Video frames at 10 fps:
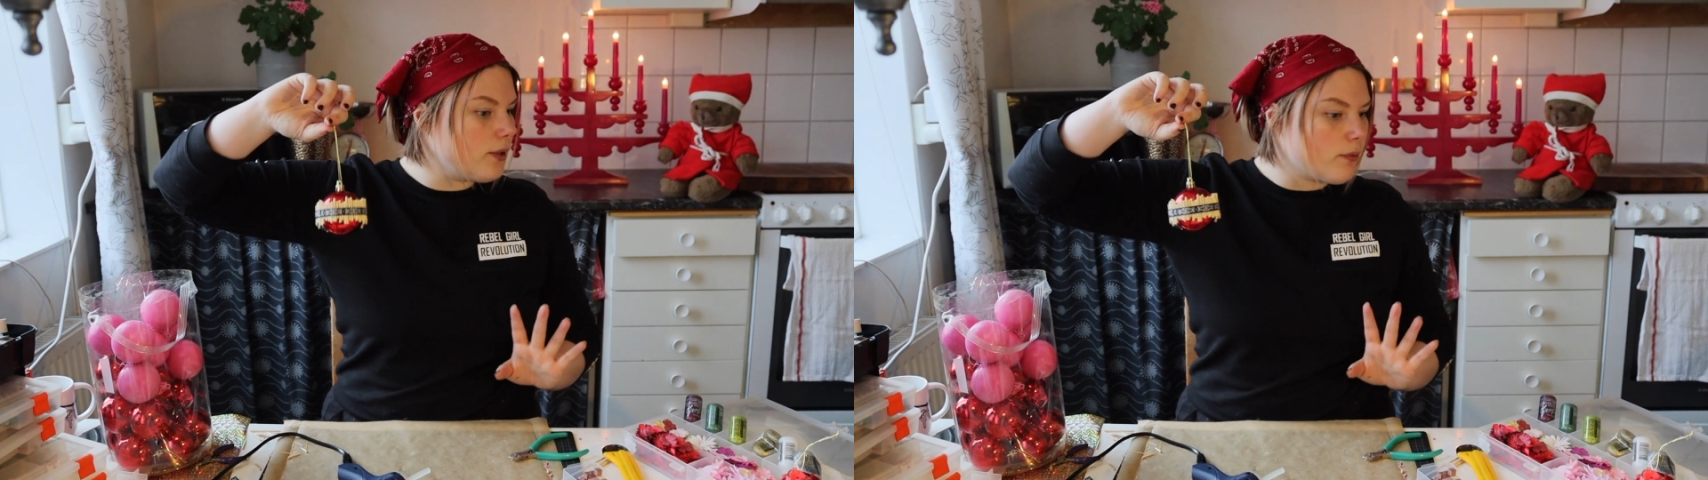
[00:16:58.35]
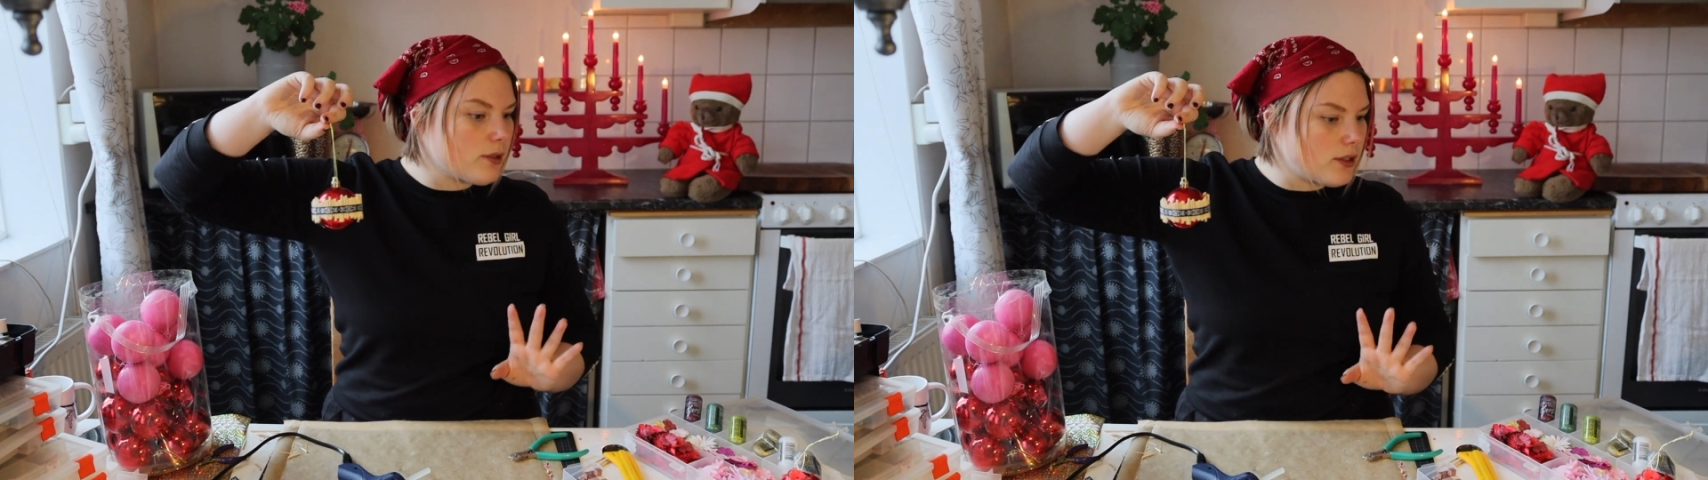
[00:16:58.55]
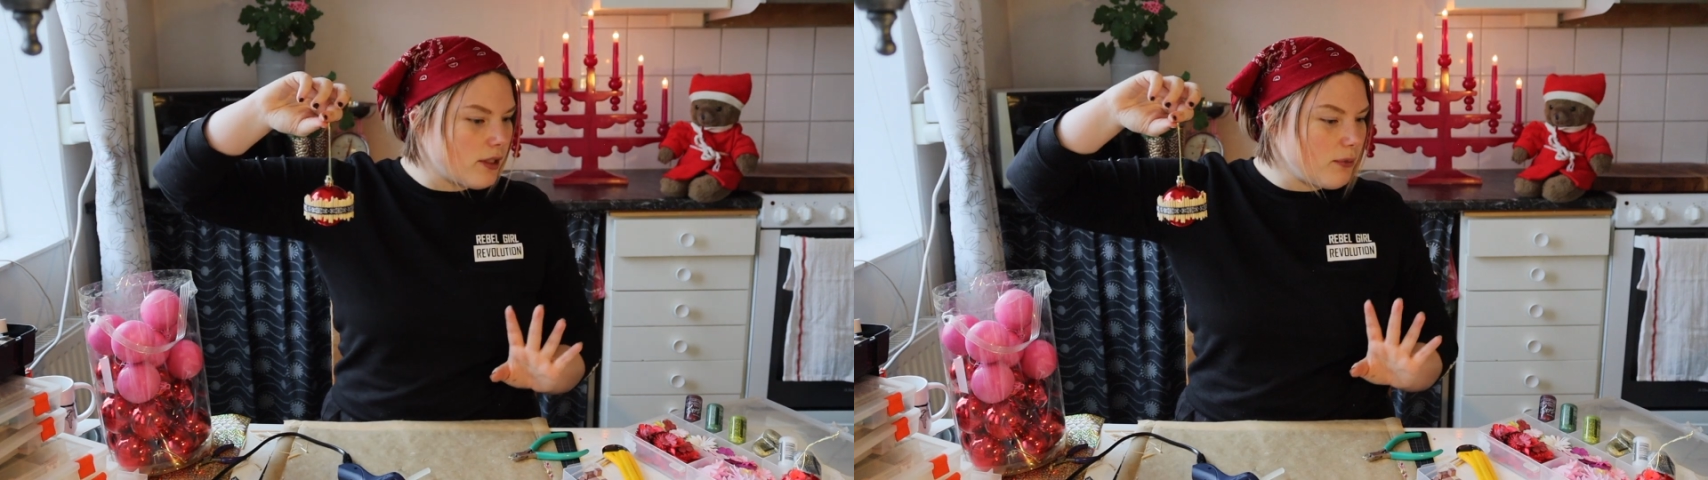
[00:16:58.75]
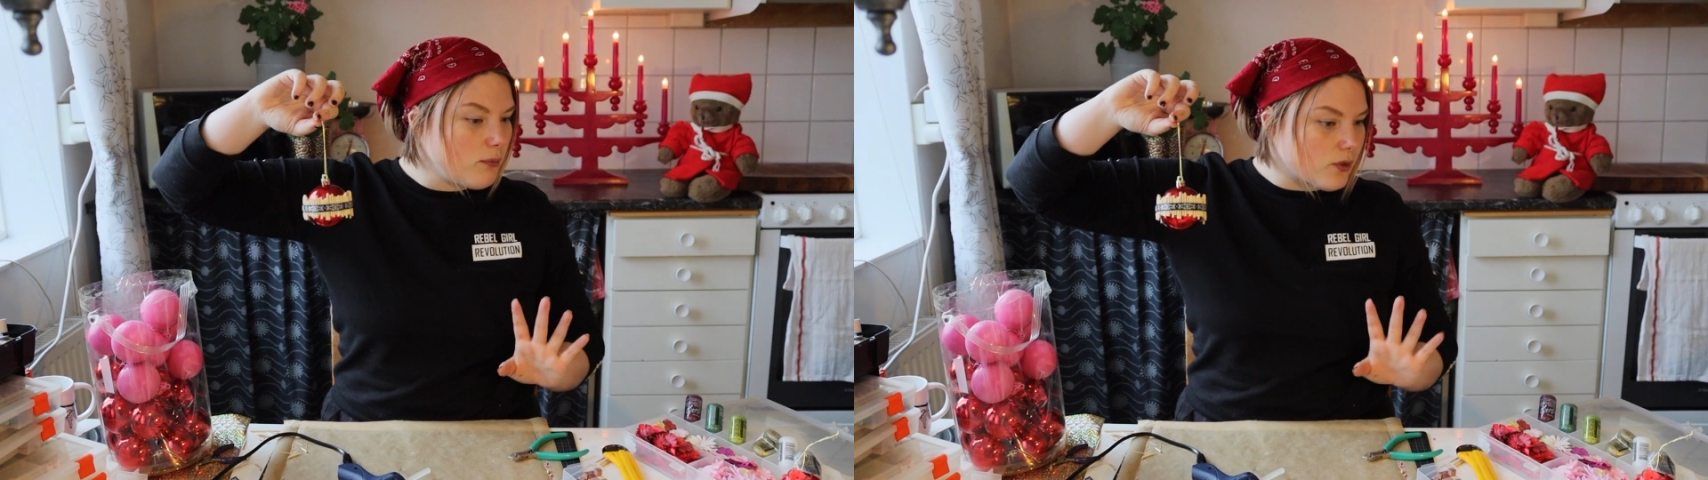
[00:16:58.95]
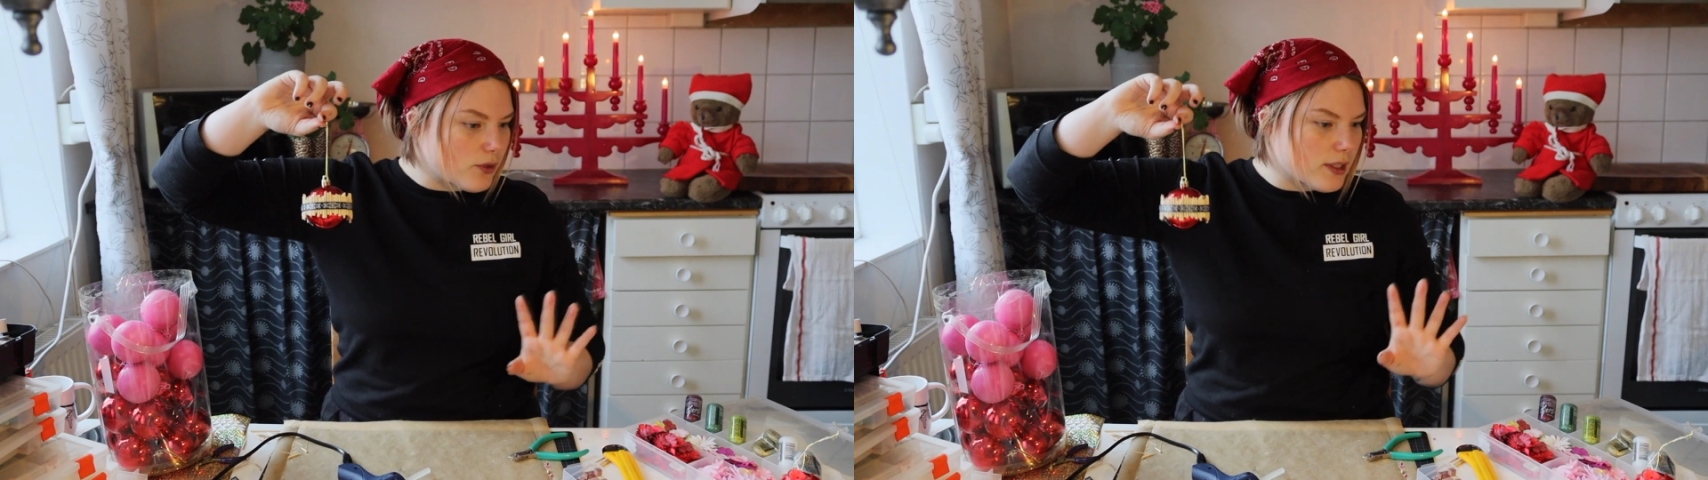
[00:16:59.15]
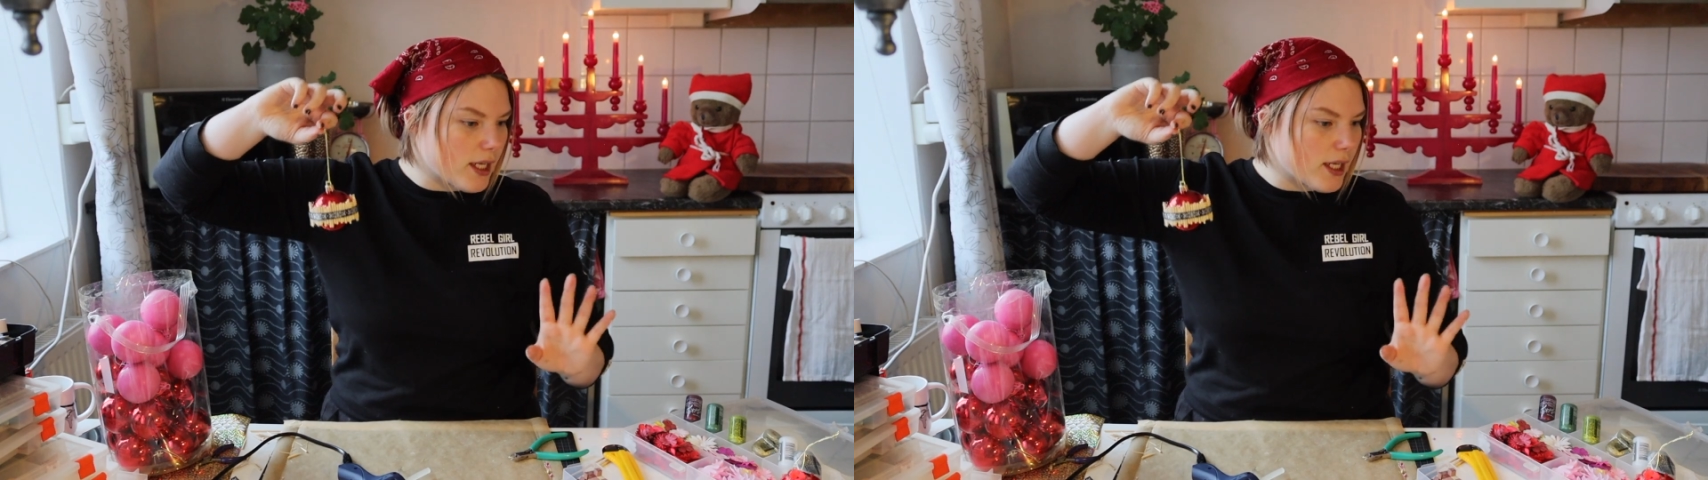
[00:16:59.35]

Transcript: It was not the most